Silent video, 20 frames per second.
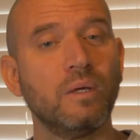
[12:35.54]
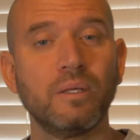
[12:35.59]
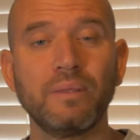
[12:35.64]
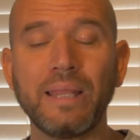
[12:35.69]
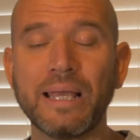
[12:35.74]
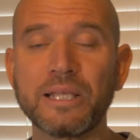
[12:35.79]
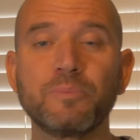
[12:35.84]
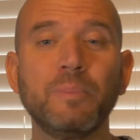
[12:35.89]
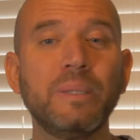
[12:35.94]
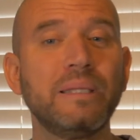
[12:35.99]

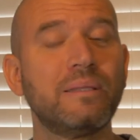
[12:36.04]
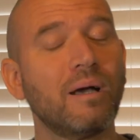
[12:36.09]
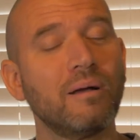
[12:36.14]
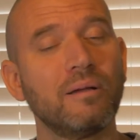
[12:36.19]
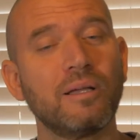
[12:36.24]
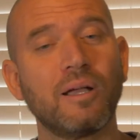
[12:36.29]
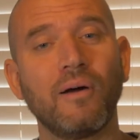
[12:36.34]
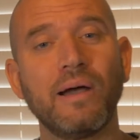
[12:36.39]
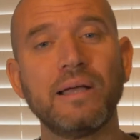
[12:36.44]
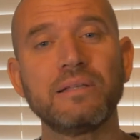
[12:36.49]
That's me
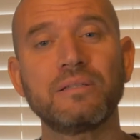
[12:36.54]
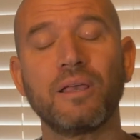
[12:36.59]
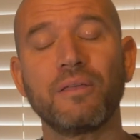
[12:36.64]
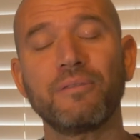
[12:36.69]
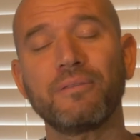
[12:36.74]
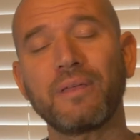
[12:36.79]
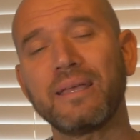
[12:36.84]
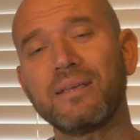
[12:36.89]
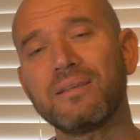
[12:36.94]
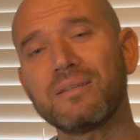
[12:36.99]
done, guys.
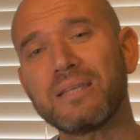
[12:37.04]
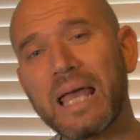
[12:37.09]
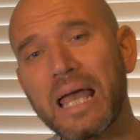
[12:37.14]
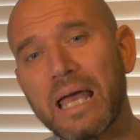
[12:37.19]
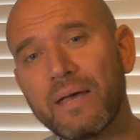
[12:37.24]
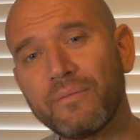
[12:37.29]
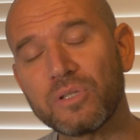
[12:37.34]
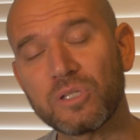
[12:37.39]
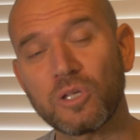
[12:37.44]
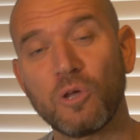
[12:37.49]
Thanks
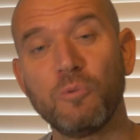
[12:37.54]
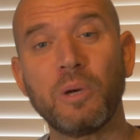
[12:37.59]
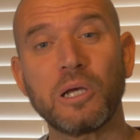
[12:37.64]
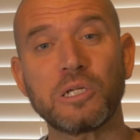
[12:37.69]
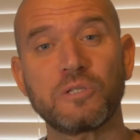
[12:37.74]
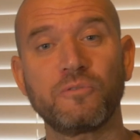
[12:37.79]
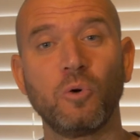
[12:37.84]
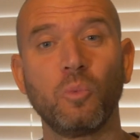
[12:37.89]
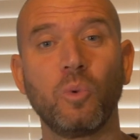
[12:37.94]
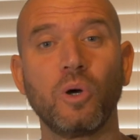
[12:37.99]
ever so
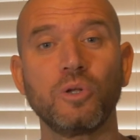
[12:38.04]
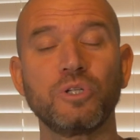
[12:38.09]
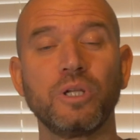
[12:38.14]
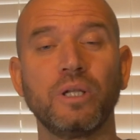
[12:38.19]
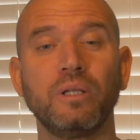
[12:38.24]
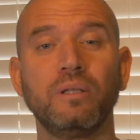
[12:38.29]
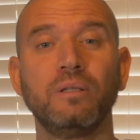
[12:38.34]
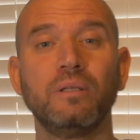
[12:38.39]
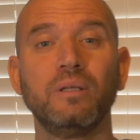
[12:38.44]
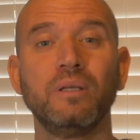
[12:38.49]
much for
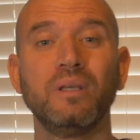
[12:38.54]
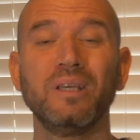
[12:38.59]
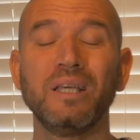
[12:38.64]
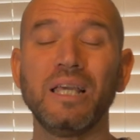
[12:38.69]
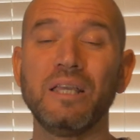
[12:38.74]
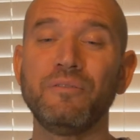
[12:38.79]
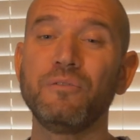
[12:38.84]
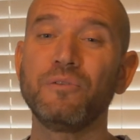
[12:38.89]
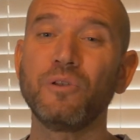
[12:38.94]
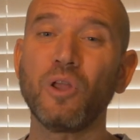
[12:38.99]
watching.
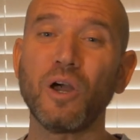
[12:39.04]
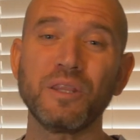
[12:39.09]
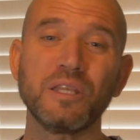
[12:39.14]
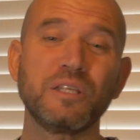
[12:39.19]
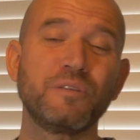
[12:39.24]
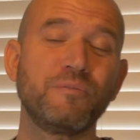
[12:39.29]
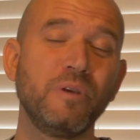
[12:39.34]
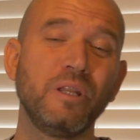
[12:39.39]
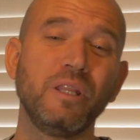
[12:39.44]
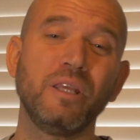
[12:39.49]
If you've liked
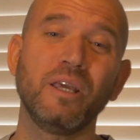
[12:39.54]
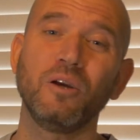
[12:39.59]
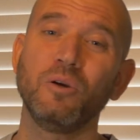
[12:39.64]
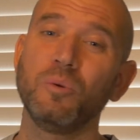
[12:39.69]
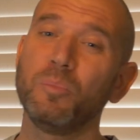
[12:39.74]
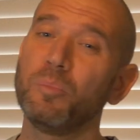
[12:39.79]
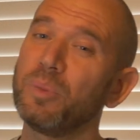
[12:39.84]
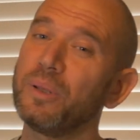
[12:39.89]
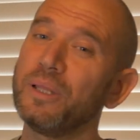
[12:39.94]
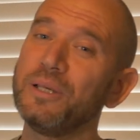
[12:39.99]
this
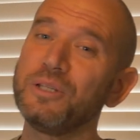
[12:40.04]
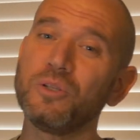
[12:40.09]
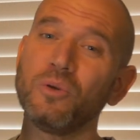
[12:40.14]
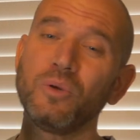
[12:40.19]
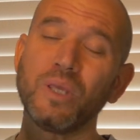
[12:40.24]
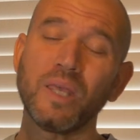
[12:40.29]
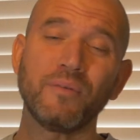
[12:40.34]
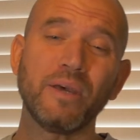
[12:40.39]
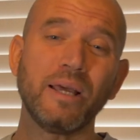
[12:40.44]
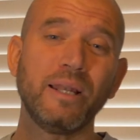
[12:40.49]
video, please
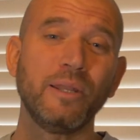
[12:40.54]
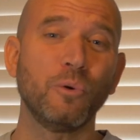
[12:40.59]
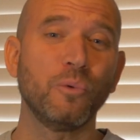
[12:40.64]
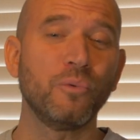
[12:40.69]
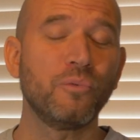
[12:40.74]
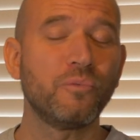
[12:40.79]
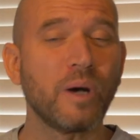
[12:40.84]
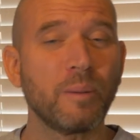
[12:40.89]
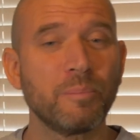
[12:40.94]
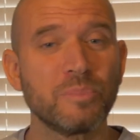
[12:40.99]
do give it a little
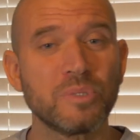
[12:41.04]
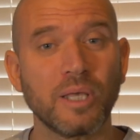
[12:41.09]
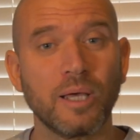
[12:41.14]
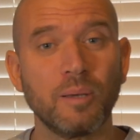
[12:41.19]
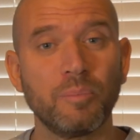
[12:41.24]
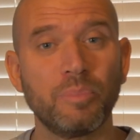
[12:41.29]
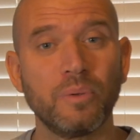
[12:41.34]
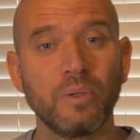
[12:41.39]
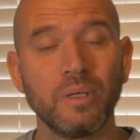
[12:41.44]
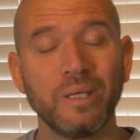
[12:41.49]
thumbs
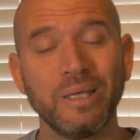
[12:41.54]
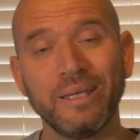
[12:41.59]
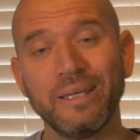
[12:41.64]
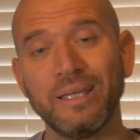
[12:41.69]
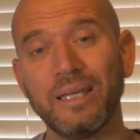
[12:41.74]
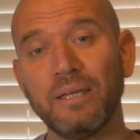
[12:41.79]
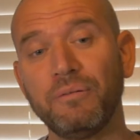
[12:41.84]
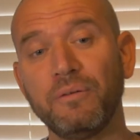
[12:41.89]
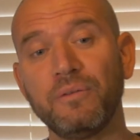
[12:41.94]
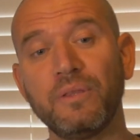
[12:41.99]
up.
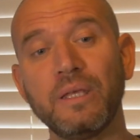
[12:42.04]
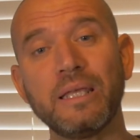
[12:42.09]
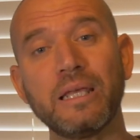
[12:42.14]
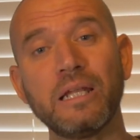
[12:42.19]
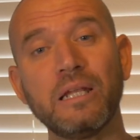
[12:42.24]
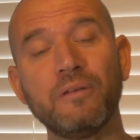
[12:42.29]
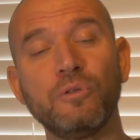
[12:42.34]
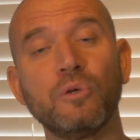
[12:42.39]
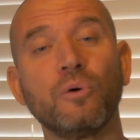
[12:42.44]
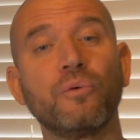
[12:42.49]
If you think
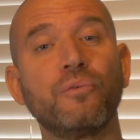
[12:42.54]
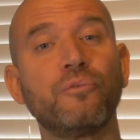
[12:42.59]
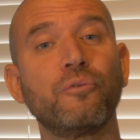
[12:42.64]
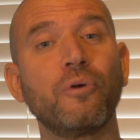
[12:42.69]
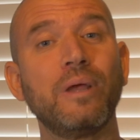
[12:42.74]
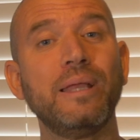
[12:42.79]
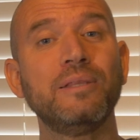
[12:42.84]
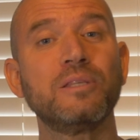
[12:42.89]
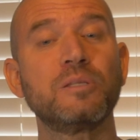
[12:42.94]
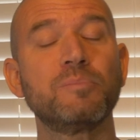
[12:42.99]
any of your
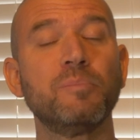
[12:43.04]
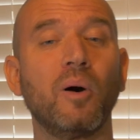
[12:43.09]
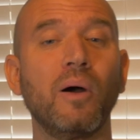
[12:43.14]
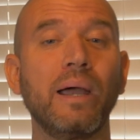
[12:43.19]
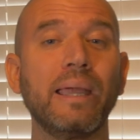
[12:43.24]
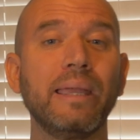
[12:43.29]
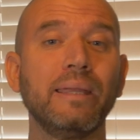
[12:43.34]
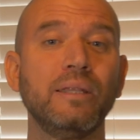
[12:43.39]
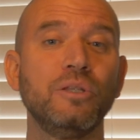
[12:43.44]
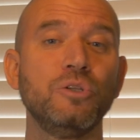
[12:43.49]
friends
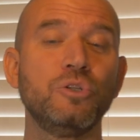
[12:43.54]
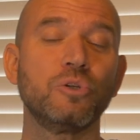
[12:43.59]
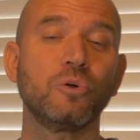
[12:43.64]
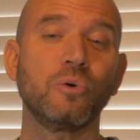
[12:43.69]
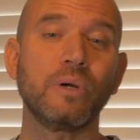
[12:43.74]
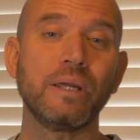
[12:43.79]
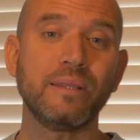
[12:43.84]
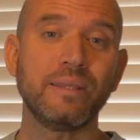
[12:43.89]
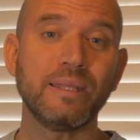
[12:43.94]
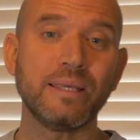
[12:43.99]
might
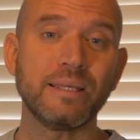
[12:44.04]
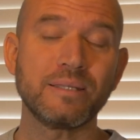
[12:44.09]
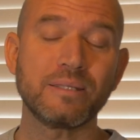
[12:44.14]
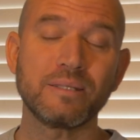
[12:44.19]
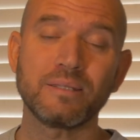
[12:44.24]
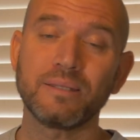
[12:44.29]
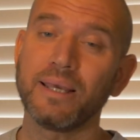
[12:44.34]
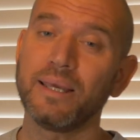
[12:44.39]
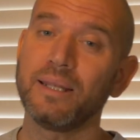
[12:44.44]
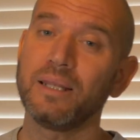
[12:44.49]
enjoy
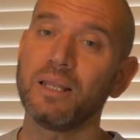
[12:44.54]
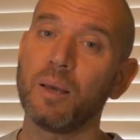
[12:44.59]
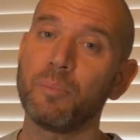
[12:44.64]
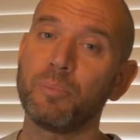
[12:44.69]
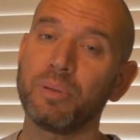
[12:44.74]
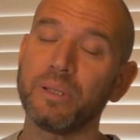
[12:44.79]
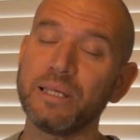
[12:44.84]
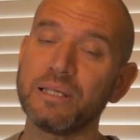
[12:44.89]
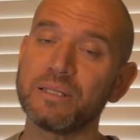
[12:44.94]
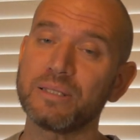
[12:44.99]
this, then
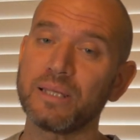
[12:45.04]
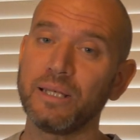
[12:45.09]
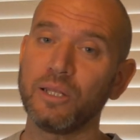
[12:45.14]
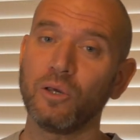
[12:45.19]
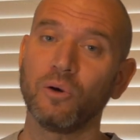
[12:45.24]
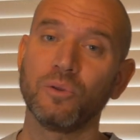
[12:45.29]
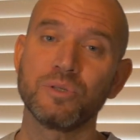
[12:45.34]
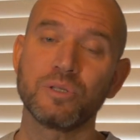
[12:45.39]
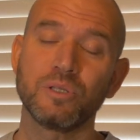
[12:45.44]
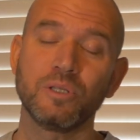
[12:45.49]
please send
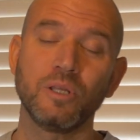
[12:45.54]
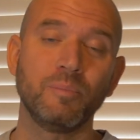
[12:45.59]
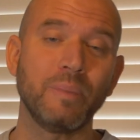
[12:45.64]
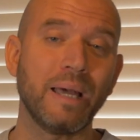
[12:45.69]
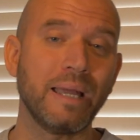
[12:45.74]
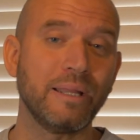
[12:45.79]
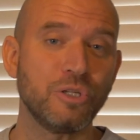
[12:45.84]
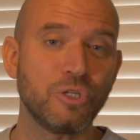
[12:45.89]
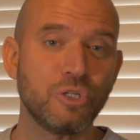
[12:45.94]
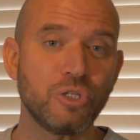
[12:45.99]
it on to them
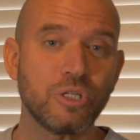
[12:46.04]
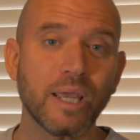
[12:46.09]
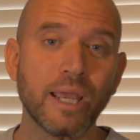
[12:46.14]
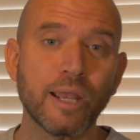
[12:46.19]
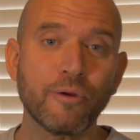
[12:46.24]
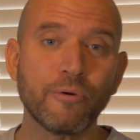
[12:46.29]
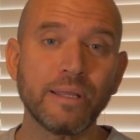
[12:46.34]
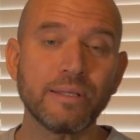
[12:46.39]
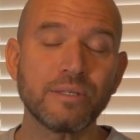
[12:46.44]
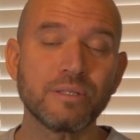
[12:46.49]
and
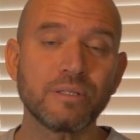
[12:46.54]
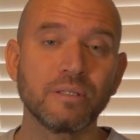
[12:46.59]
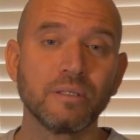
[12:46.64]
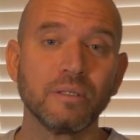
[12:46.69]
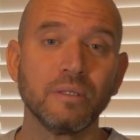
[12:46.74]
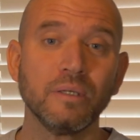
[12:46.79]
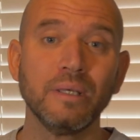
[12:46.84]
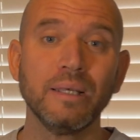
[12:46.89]
share it.